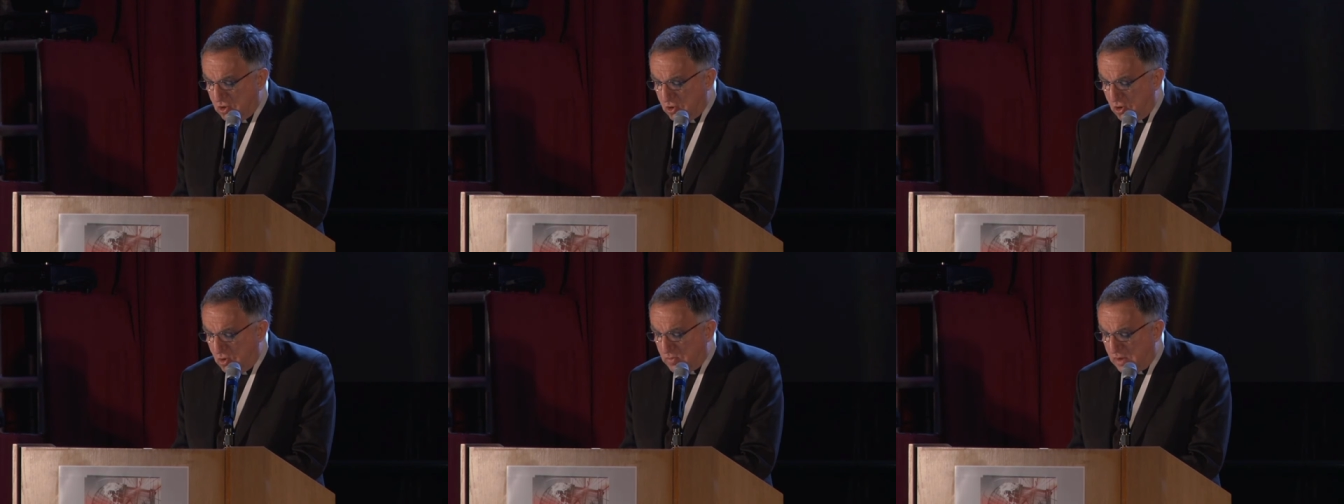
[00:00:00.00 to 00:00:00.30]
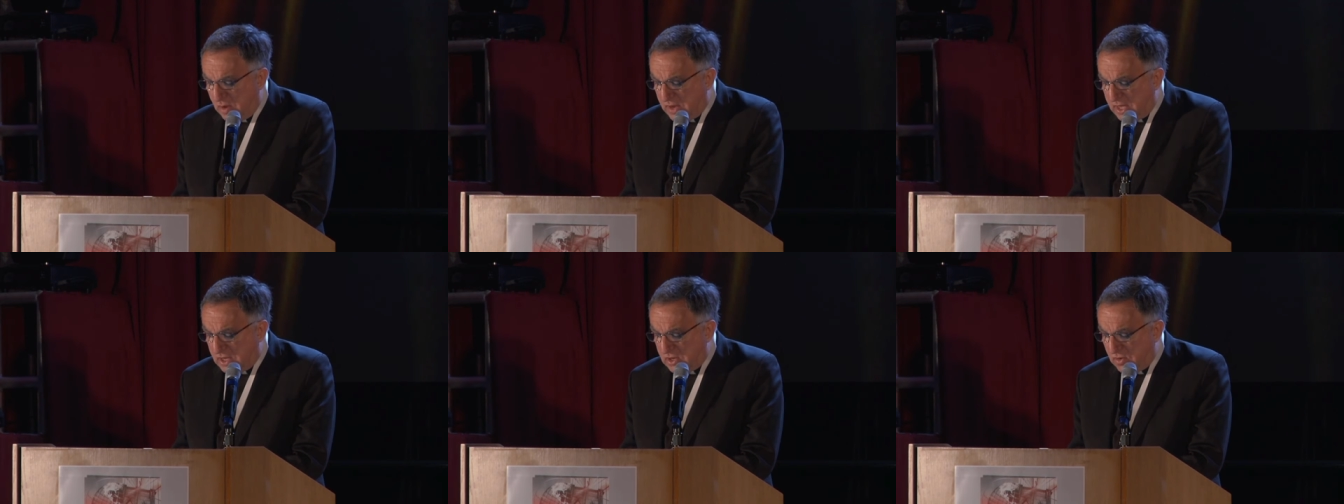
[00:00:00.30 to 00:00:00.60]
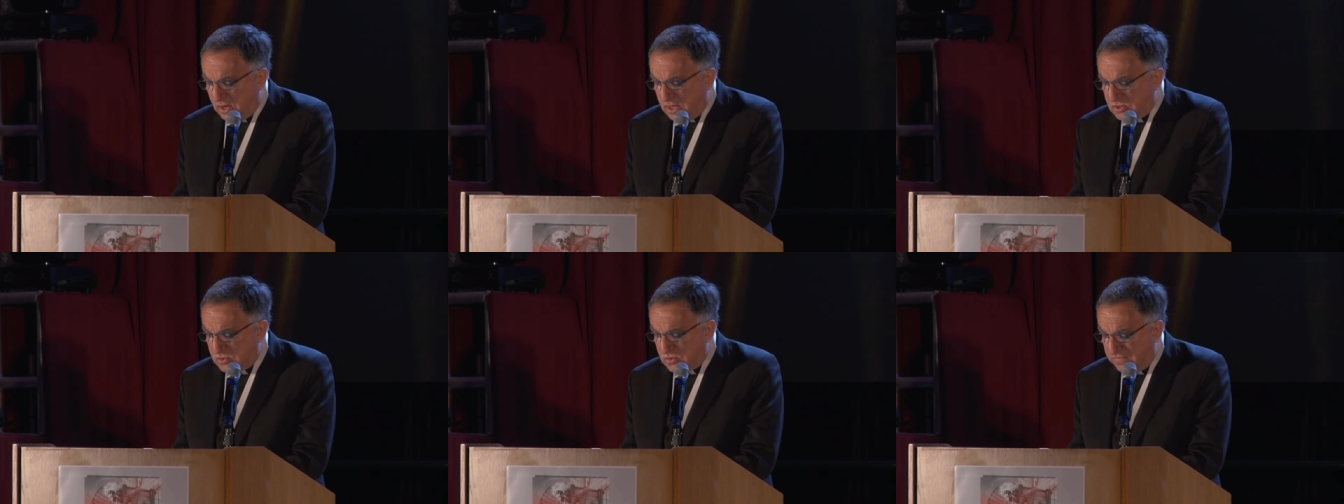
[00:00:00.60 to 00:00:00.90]
whom are we
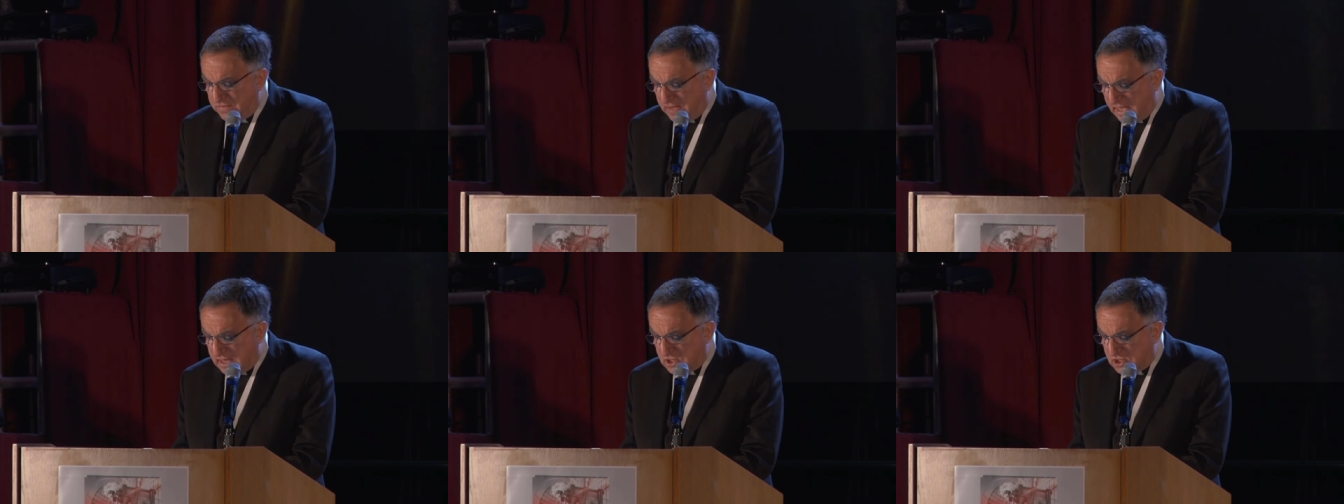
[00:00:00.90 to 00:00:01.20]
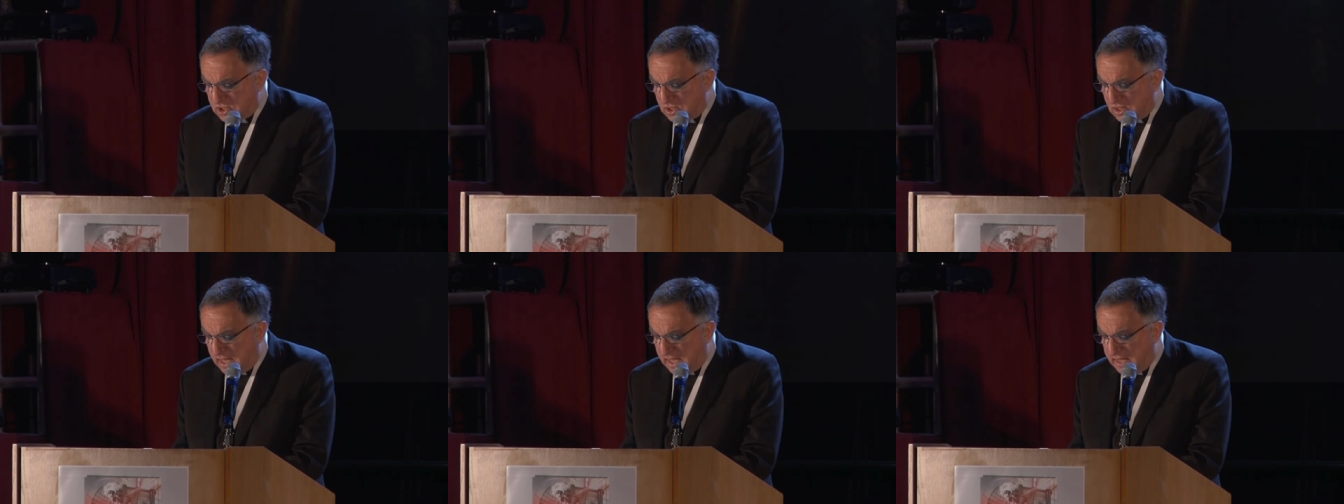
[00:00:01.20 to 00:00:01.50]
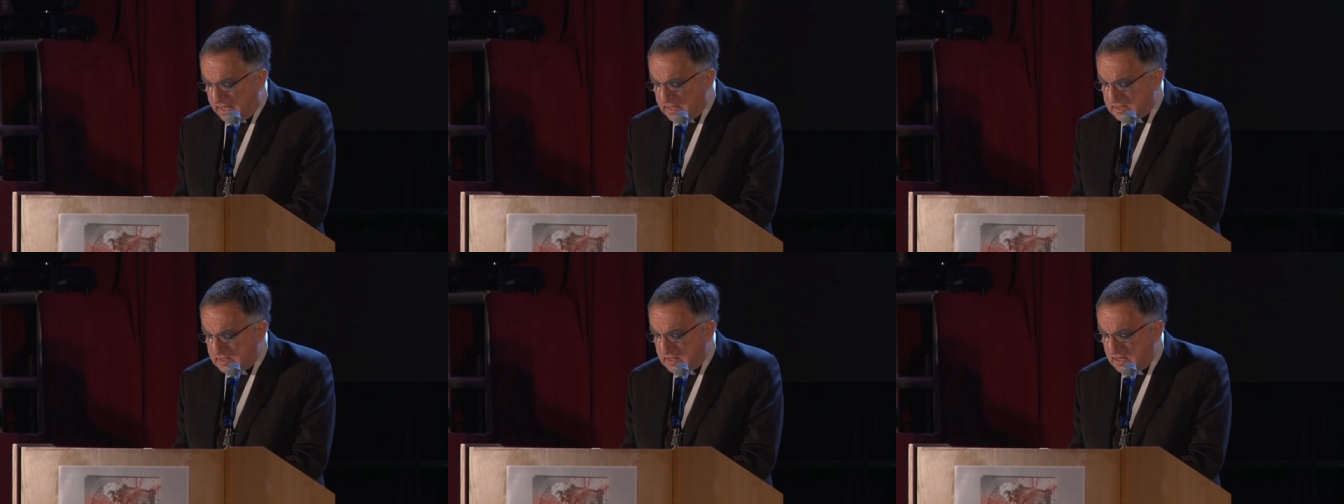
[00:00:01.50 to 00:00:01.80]
going to
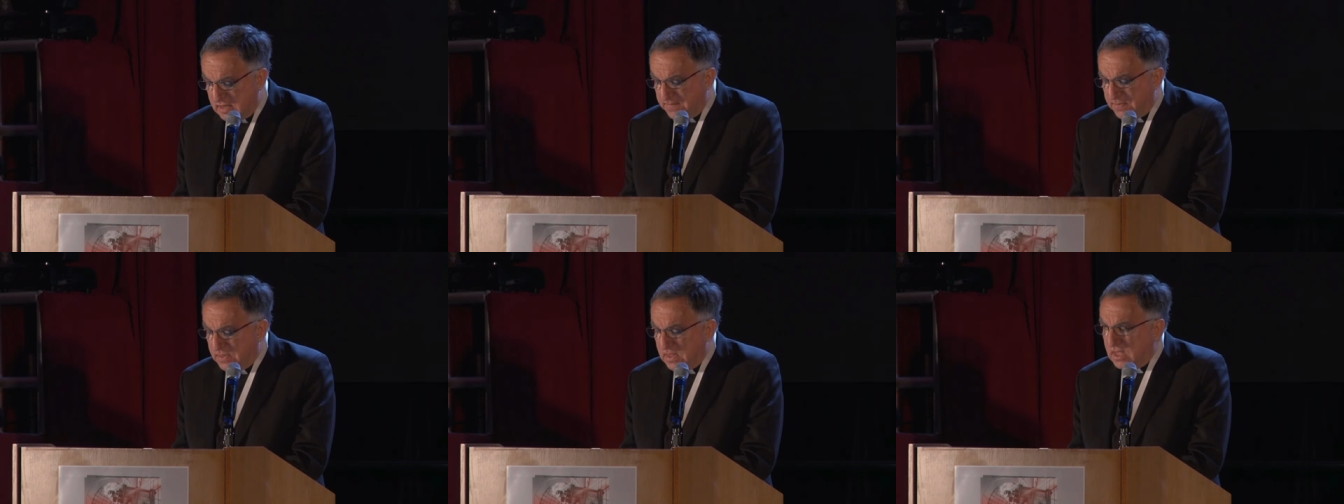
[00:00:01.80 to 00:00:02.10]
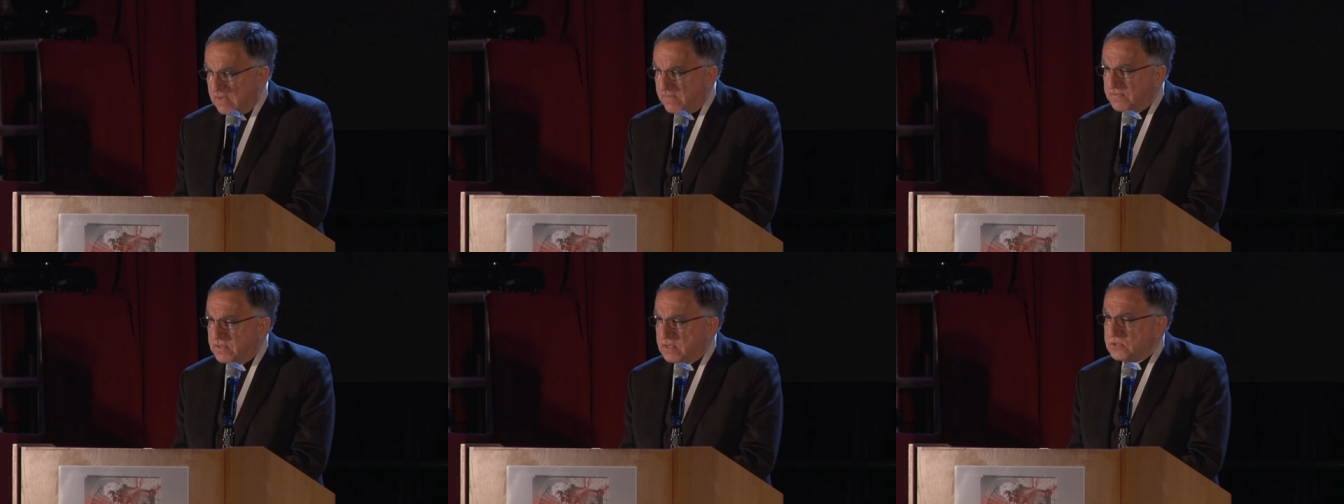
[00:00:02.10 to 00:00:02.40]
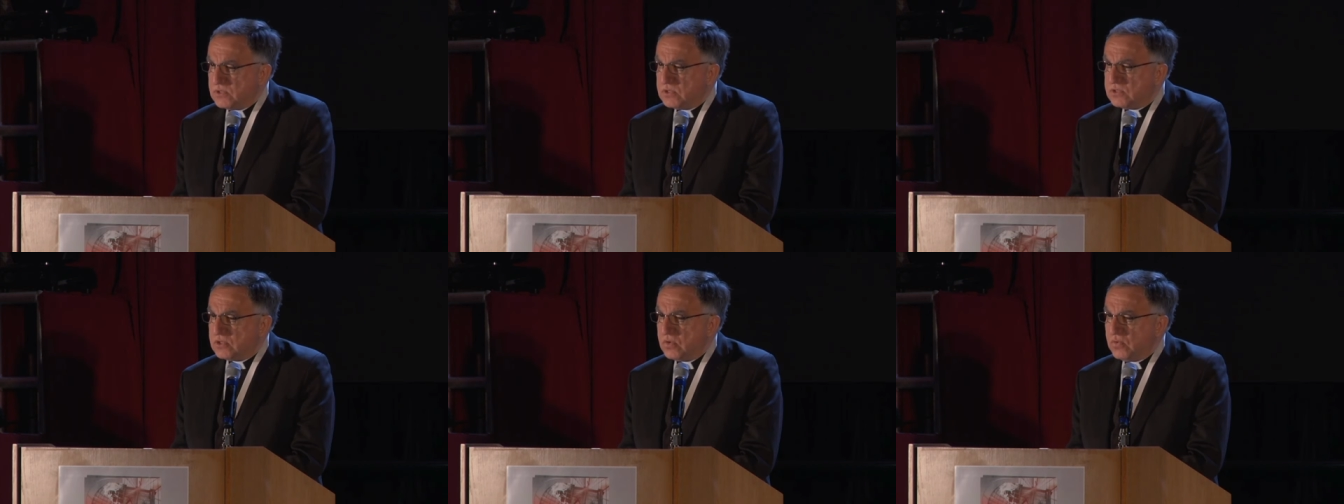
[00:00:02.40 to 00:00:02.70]
evangelize if
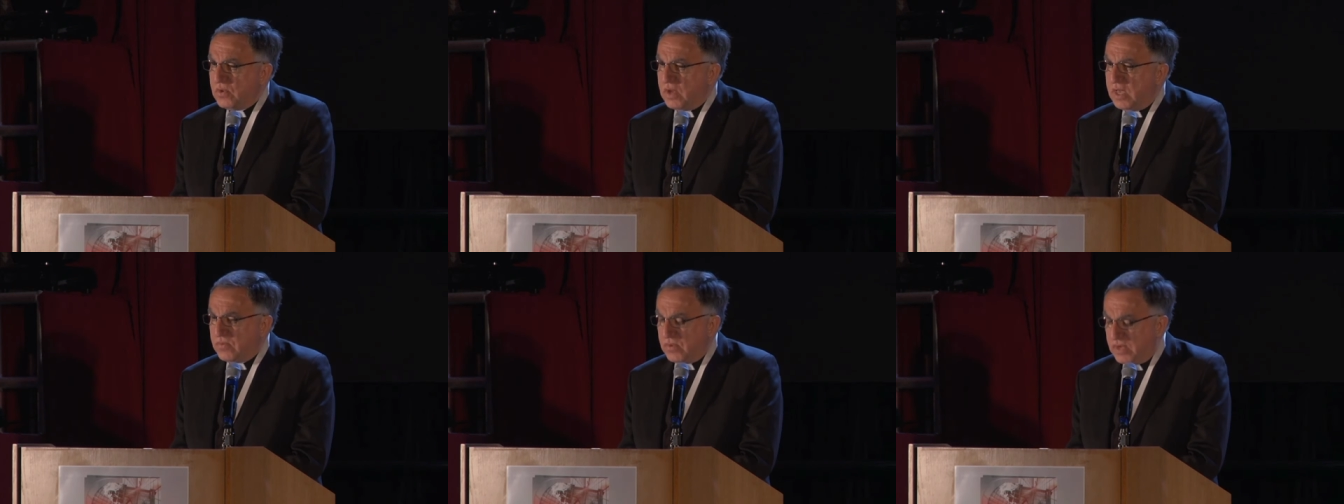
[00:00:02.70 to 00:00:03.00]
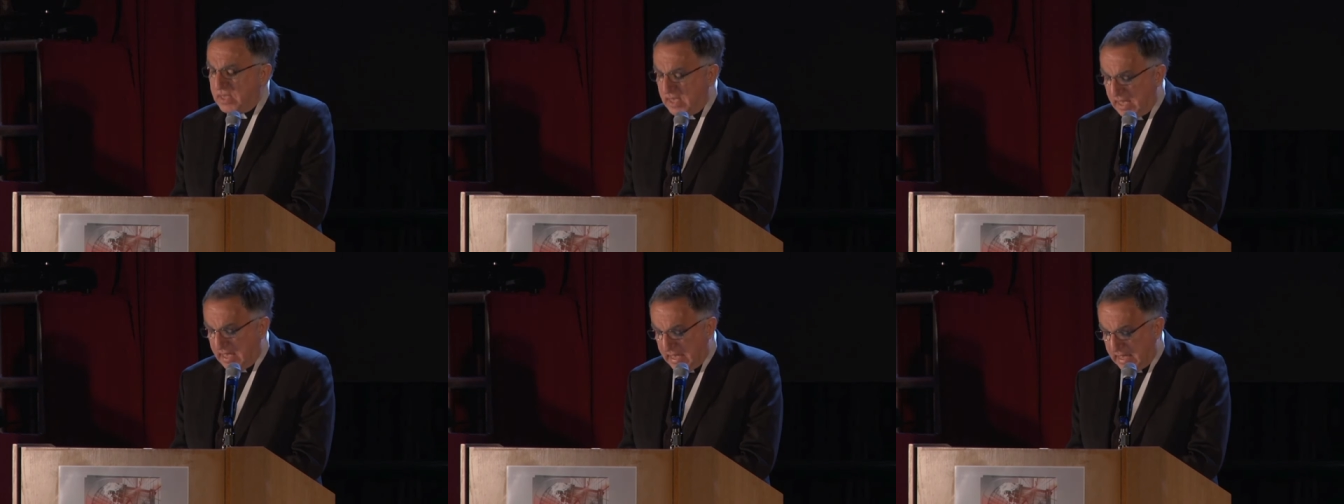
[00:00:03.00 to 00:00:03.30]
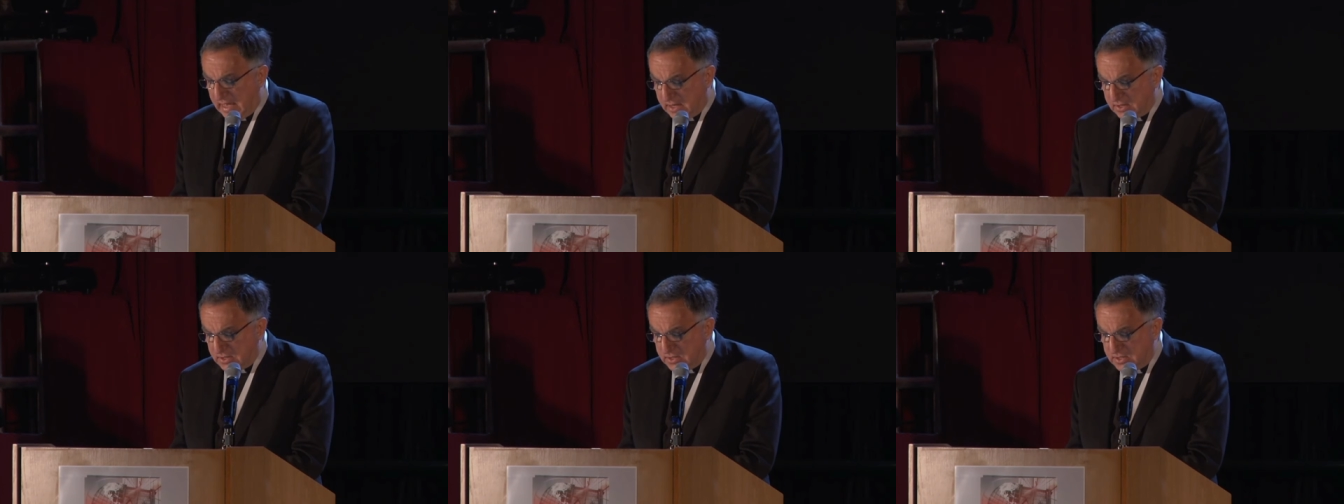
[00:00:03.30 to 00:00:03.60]
this is the way we
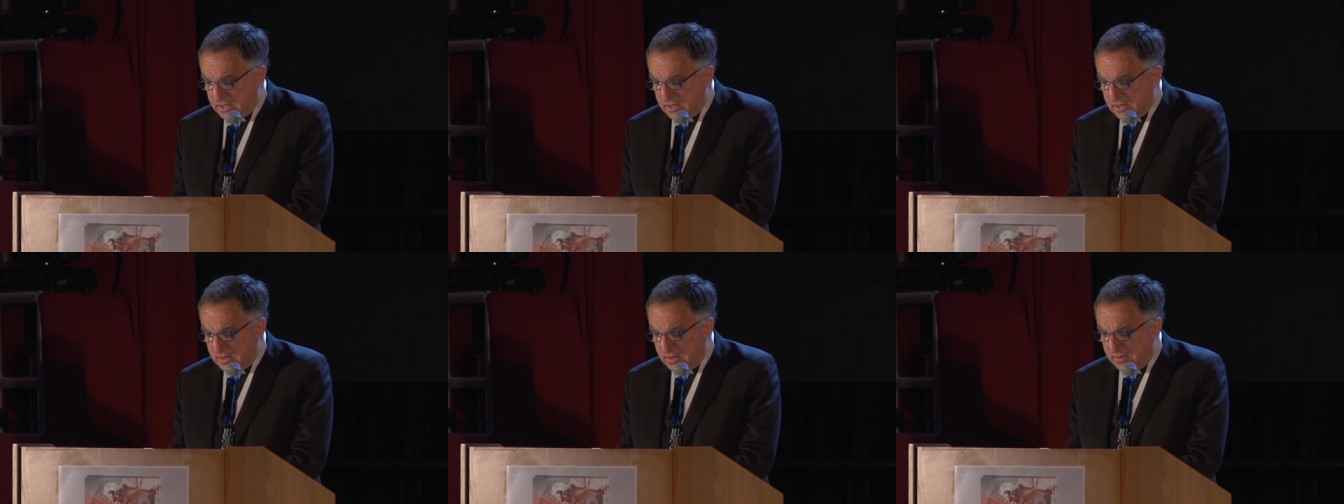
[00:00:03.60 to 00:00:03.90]
act?